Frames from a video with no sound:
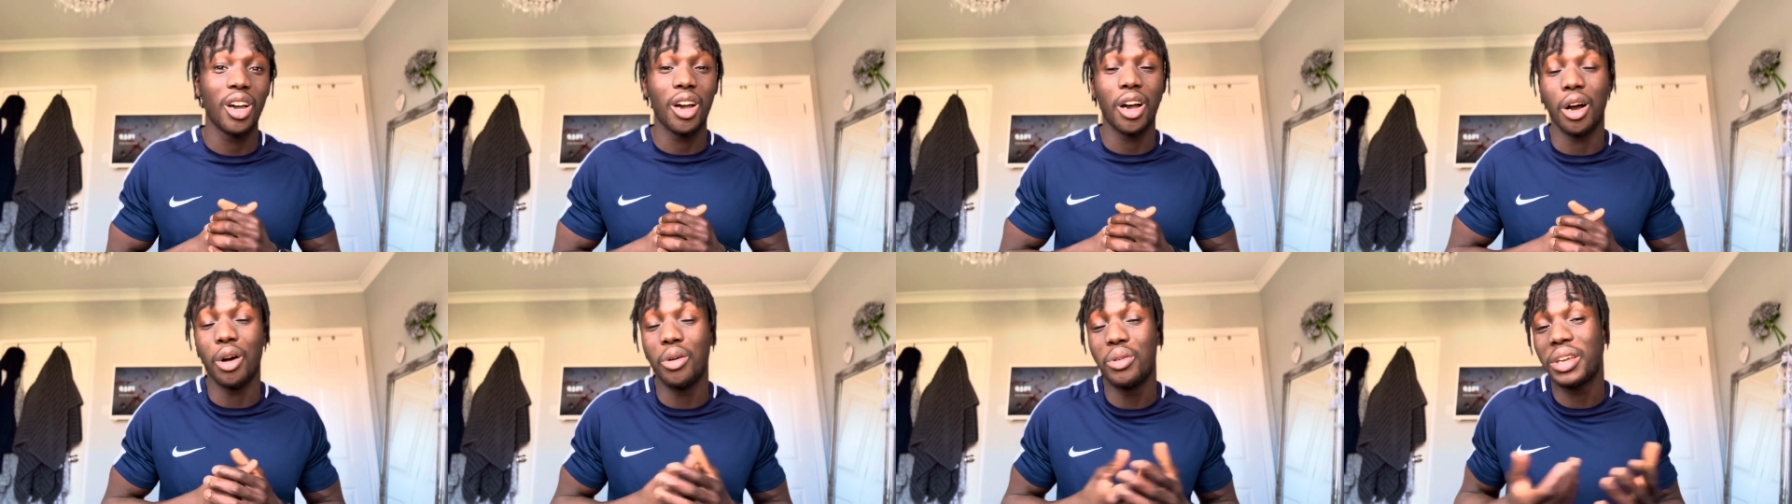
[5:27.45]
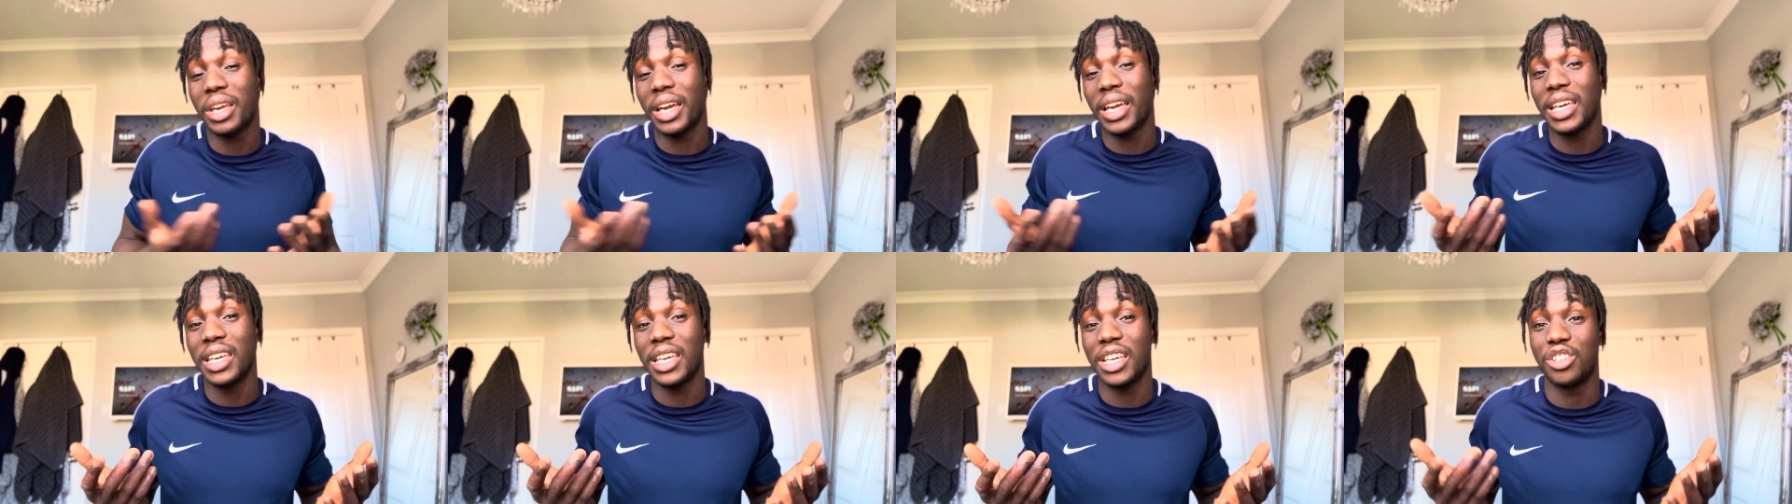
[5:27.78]

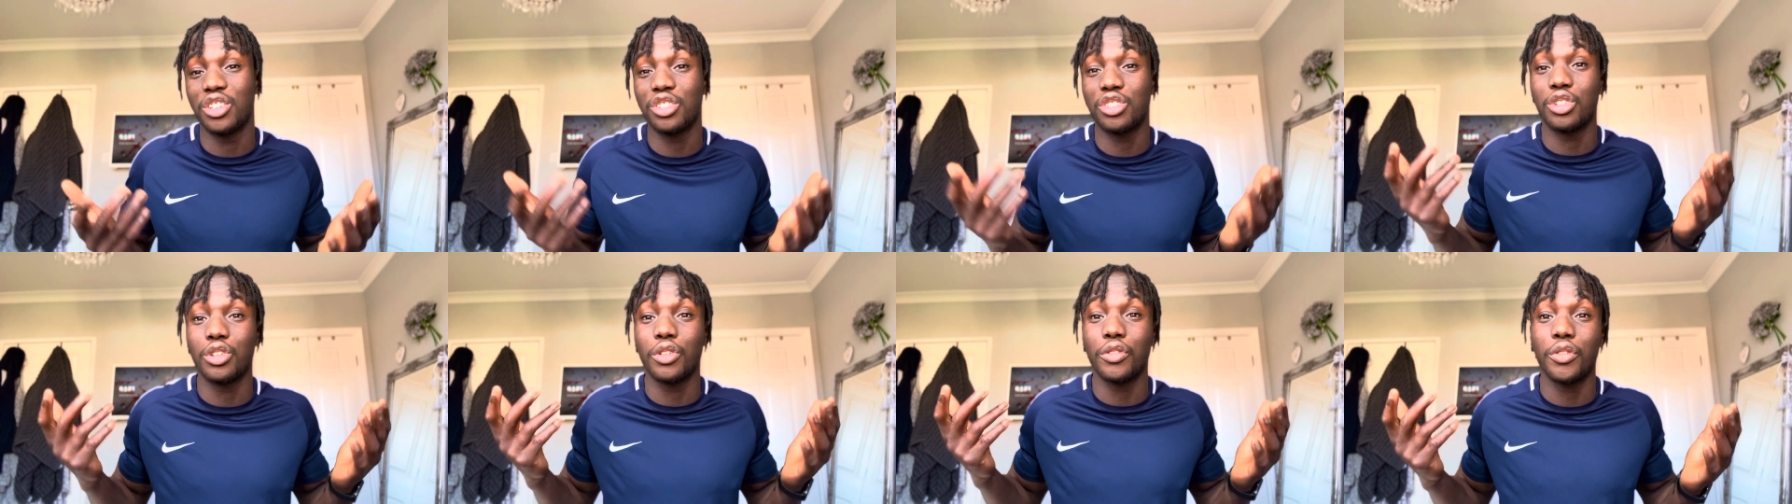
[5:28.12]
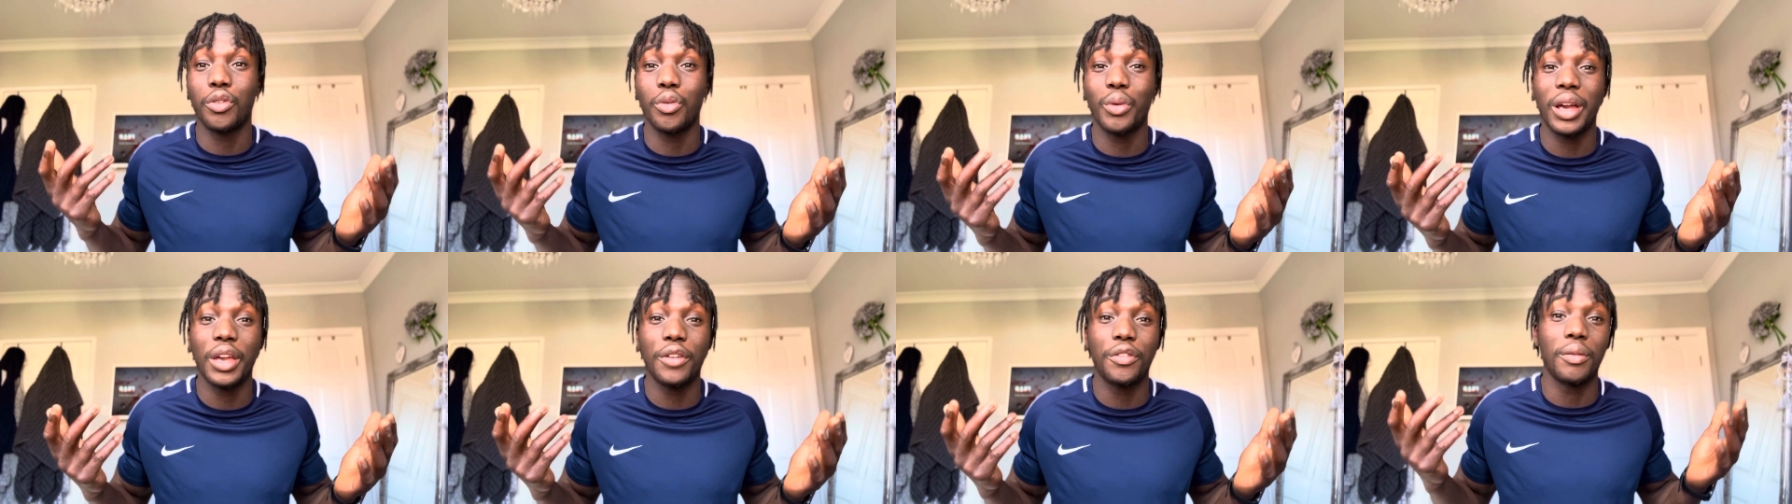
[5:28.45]
Okay, it's just another
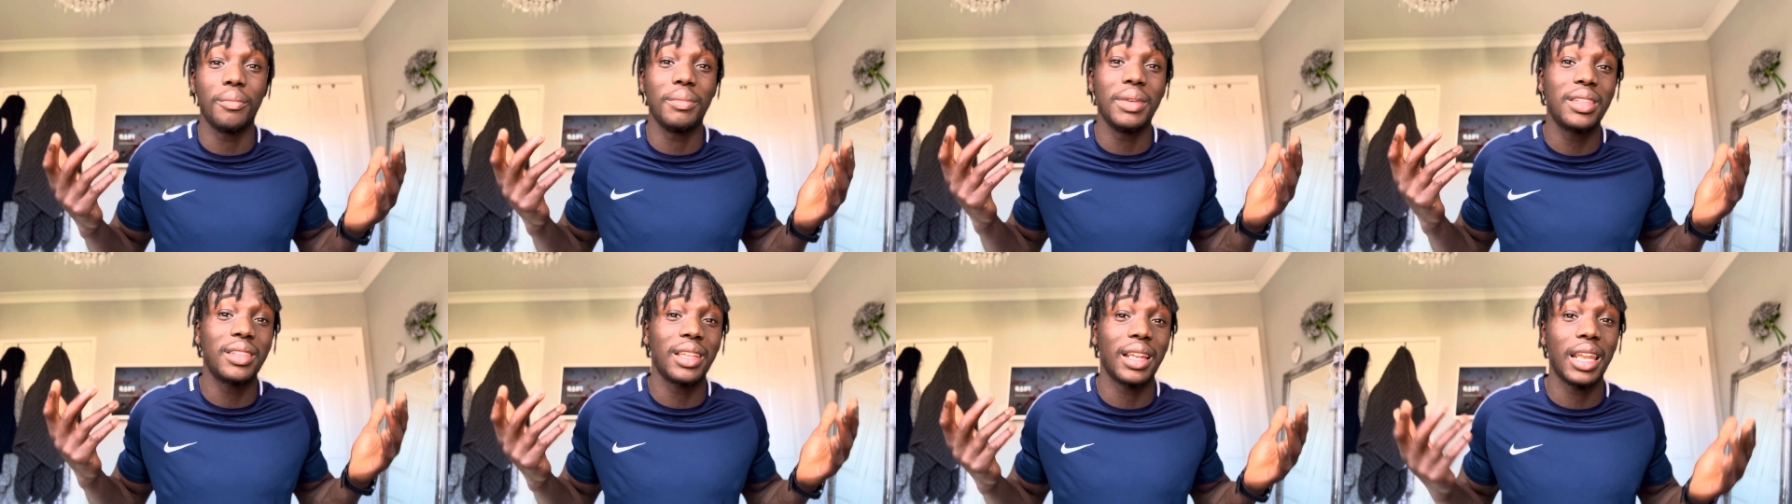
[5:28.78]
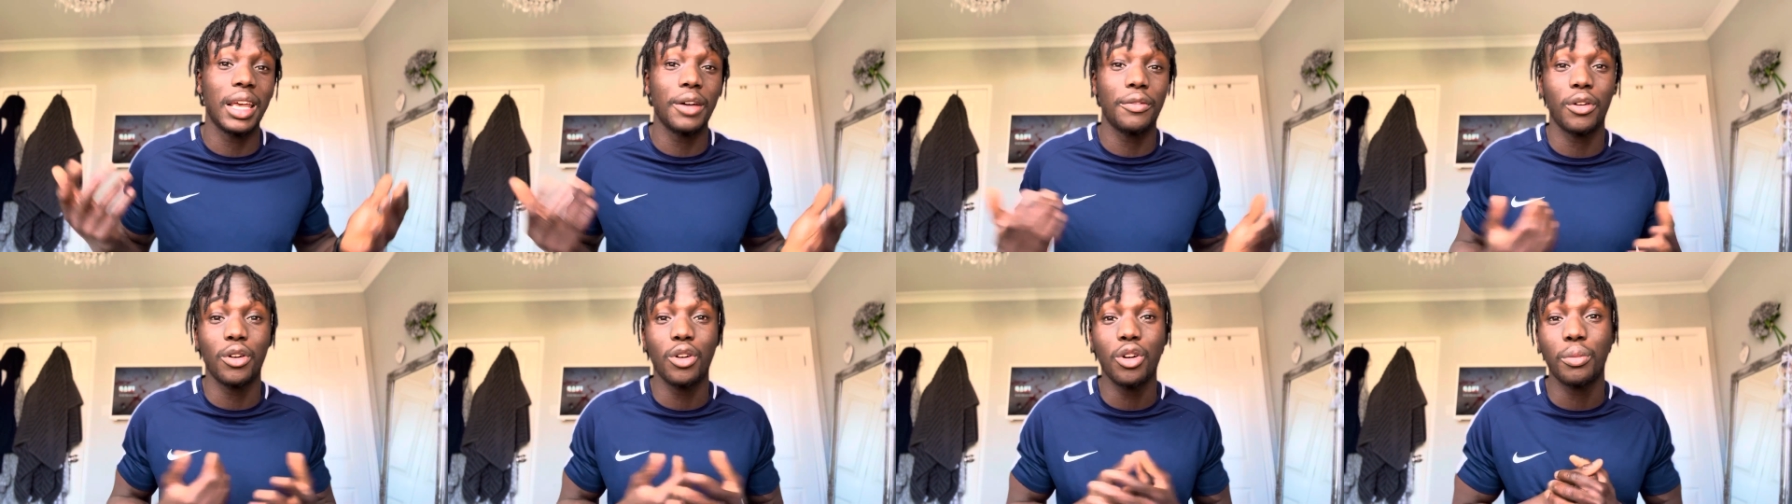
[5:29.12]
way for me to
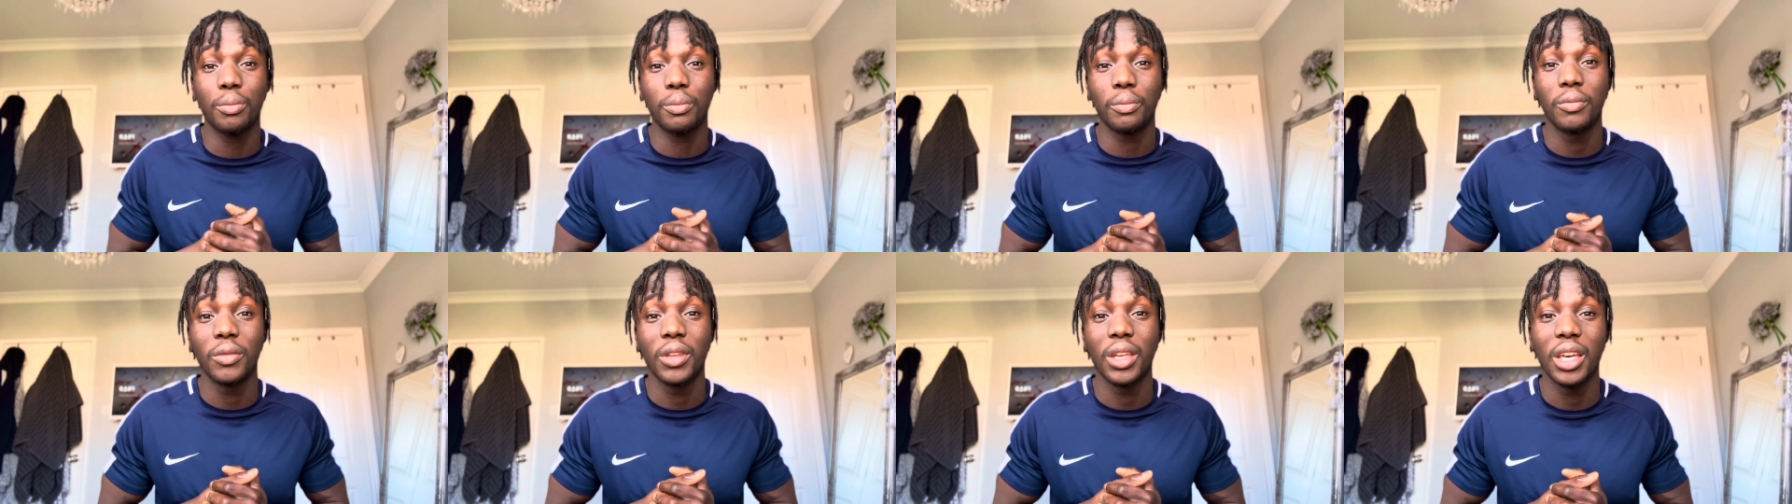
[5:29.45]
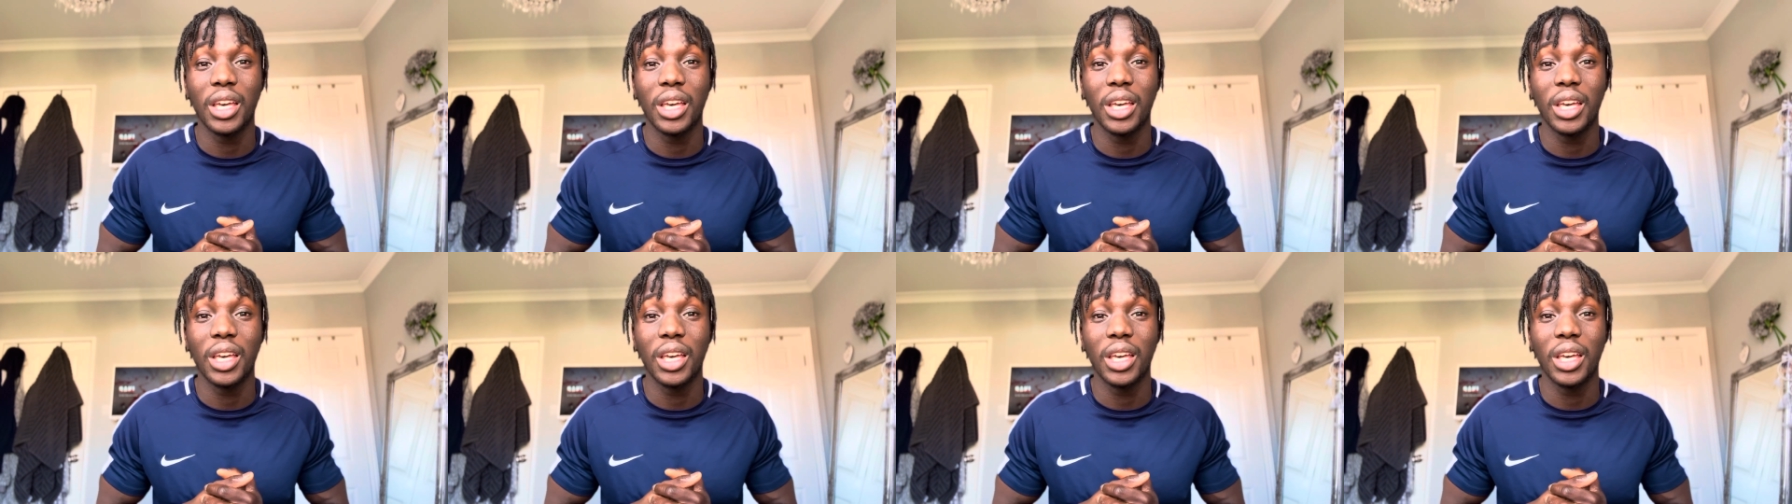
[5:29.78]
level up.